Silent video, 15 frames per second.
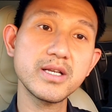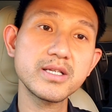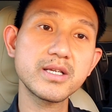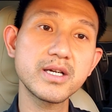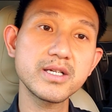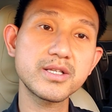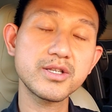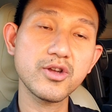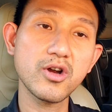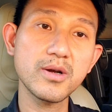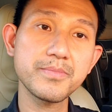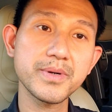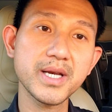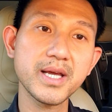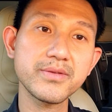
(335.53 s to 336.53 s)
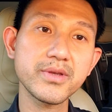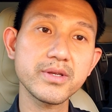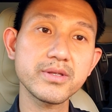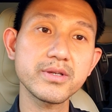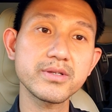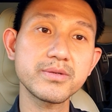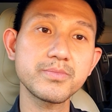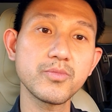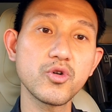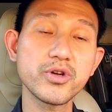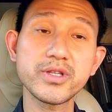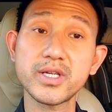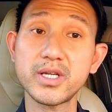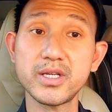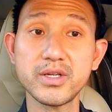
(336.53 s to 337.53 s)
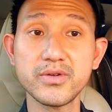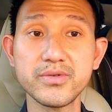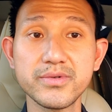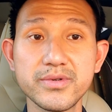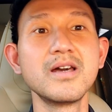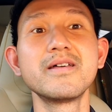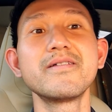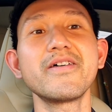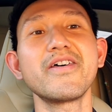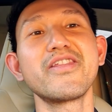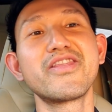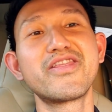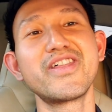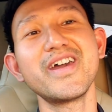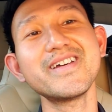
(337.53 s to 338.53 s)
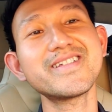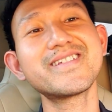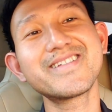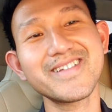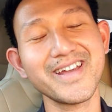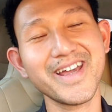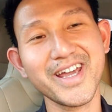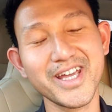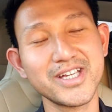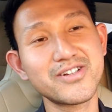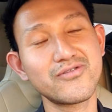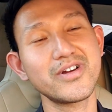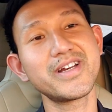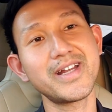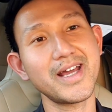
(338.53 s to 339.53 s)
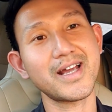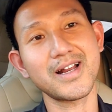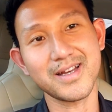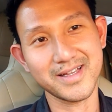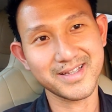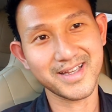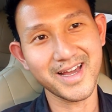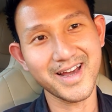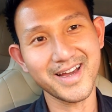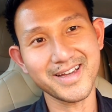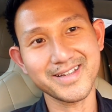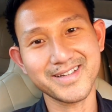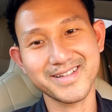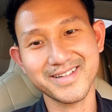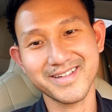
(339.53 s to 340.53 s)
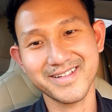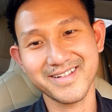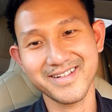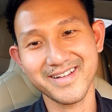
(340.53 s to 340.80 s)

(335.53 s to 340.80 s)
It's a good start, but I think there's more you can do. This is ridiculous, guys.